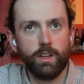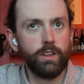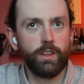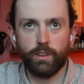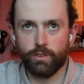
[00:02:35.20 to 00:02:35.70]

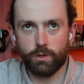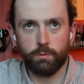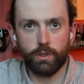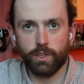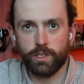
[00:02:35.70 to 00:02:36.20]
Then there's
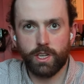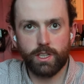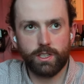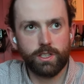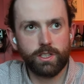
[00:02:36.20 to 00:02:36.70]
someone that
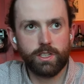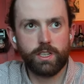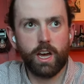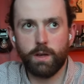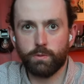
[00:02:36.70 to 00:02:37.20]
says
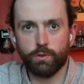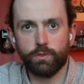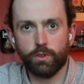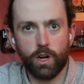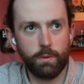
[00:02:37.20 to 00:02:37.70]
times all
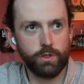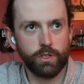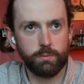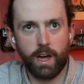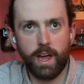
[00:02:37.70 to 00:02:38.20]
four options
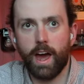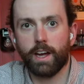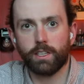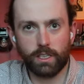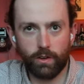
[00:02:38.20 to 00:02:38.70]
by
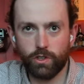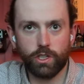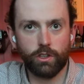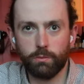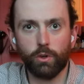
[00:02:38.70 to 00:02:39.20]
X and give
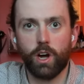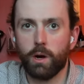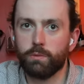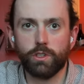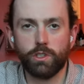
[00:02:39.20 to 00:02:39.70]
yourself more
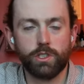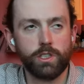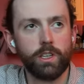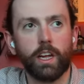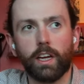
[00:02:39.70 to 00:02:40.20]
options.
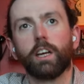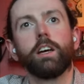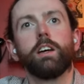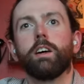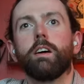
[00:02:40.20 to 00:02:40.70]
Like,
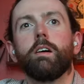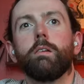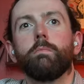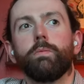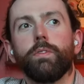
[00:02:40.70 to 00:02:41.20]

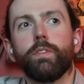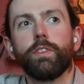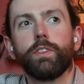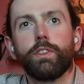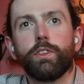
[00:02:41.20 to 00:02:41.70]

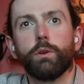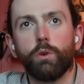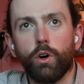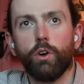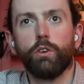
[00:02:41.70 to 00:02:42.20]
there
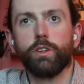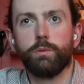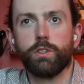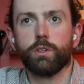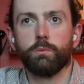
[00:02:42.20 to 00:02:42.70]
will always be
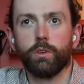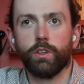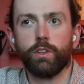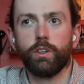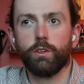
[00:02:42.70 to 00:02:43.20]

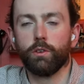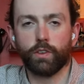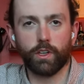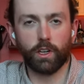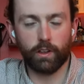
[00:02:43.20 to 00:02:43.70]
someone with a
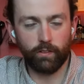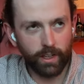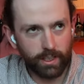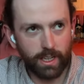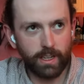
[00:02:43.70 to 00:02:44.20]

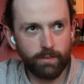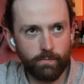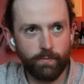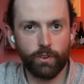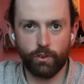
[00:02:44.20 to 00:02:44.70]

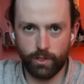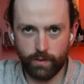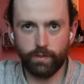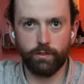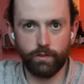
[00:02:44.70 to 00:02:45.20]
conflicting or
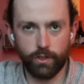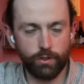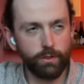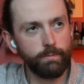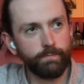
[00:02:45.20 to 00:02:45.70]
different
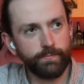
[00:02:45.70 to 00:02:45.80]
view,